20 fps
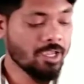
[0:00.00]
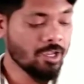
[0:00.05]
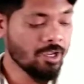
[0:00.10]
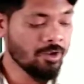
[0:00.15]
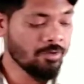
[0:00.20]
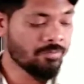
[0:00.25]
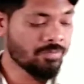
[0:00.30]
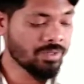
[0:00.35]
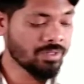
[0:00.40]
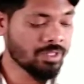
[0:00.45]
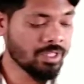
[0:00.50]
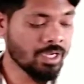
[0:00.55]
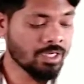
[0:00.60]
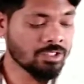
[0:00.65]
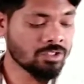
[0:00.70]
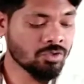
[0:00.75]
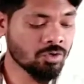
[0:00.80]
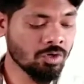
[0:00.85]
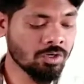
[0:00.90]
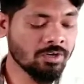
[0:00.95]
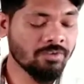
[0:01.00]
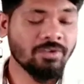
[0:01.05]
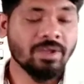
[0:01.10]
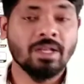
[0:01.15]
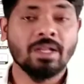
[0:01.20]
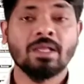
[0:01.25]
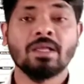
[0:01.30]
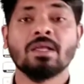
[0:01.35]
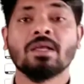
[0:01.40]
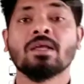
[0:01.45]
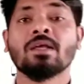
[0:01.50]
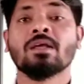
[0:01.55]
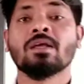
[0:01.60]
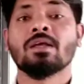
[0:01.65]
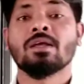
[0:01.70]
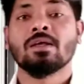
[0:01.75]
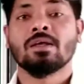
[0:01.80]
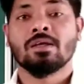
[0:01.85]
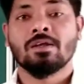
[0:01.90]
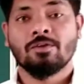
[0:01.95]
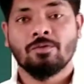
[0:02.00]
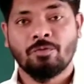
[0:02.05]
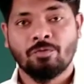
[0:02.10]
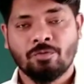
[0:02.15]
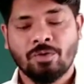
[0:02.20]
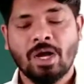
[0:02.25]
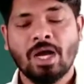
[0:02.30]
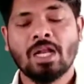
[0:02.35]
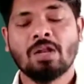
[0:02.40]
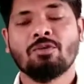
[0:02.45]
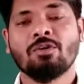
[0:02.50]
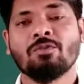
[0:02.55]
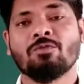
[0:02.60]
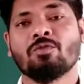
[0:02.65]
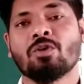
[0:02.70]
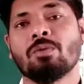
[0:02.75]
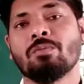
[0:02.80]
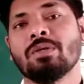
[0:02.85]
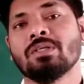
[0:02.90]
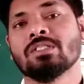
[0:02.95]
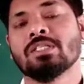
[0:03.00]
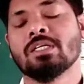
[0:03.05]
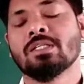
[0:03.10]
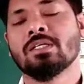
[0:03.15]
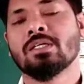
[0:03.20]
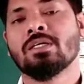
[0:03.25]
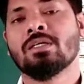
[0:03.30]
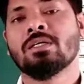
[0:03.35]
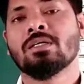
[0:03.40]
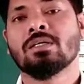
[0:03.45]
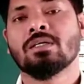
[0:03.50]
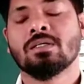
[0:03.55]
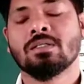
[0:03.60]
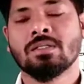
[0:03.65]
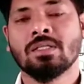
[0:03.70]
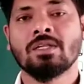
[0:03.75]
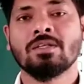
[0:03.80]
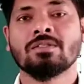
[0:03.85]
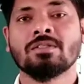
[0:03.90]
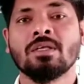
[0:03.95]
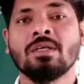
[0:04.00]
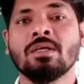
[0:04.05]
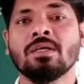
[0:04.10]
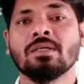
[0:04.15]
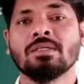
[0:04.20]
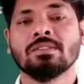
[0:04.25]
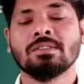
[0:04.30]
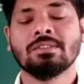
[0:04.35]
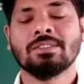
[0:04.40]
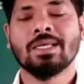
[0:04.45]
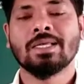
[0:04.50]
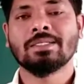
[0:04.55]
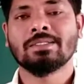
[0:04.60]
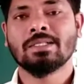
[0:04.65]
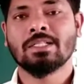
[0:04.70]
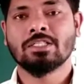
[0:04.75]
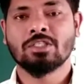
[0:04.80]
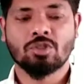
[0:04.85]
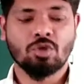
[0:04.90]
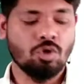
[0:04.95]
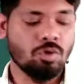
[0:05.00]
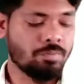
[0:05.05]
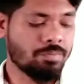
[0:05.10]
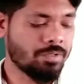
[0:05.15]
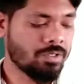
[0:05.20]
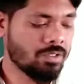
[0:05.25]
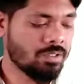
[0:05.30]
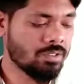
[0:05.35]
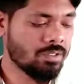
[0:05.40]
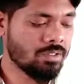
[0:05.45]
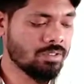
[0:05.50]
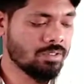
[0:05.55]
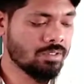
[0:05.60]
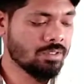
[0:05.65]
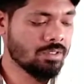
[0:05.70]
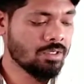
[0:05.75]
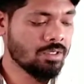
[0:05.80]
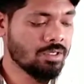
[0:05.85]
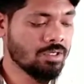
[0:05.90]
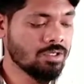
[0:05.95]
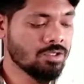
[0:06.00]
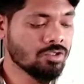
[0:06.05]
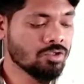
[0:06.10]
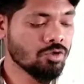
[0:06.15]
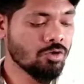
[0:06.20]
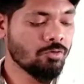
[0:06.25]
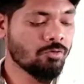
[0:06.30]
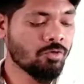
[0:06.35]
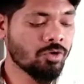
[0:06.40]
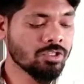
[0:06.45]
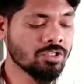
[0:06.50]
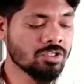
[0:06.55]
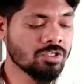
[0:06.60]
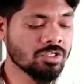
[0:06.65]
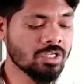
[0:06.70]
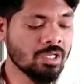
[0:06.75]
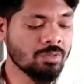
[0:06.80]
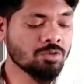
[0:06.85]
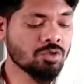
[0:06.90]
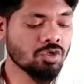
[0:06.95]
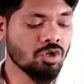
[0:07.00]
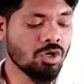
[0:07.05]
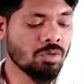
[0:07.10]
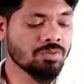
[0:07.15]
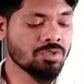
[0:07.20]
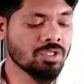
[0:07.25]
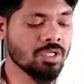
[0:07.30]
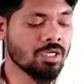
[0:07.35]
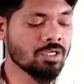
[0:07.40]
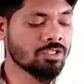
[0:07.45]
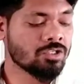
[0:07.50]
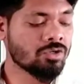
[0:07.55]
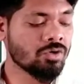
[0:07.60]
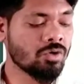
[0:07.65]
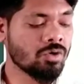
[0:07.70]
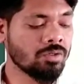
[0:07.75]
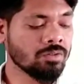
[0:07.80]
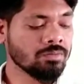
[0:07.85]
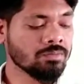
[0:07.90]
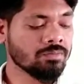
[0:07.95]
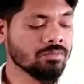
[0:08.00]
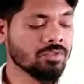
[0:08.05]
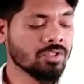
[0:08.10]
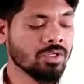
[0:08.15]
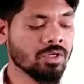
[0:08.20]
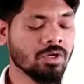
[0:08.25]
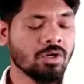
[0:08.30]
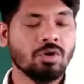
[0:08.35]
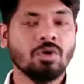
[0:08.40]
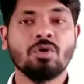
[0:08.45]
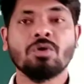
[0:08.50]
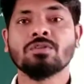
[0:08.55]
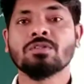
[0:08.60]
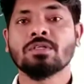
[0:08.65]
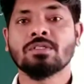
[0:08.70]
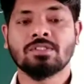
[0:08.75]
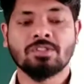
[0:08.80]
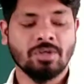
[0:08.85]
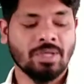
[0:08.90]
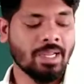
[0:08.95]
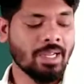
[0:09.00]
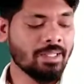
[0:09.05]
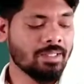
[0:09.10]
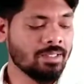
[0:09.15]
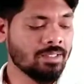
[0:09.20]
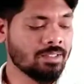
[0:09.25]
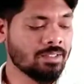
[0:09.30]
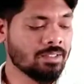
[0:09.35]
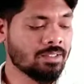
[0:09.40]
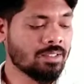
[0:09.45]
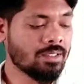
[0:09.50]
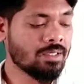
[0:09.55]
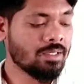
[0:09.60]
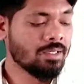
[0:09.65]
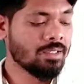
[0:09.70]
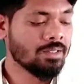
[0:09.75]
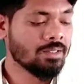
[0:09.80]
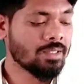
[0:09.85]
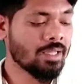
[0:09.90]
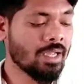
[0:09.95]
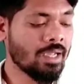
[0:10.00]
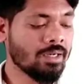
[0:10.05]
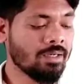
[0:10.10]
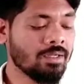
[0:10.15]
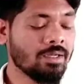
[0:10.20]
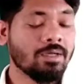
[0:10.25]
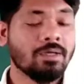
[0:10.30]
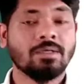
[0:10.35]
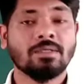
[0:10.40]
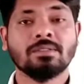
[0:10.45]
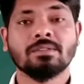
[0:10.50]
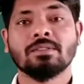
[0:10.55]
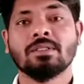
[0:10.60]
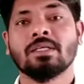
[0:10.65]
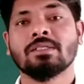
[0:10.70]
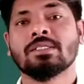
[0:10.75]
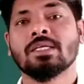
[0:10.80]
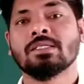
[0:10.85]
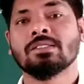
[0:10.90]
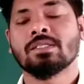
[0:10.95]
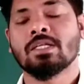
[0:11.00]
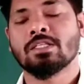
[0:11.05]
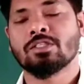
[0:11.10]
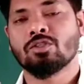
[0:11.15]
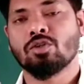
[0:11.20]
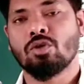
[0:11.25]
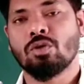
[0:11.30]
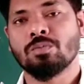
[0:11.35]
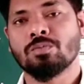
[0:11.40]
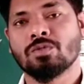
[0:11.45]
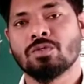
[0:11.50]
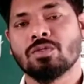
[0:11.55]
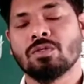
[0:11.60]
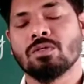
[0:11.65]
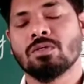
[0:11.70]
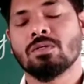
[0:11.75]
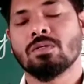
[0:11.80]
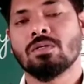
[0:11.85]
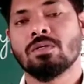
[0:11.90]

If they are drawn very far away from each other, there is a gentle slope. So for steep slopes, they are drawn closer together than the gentle slopes.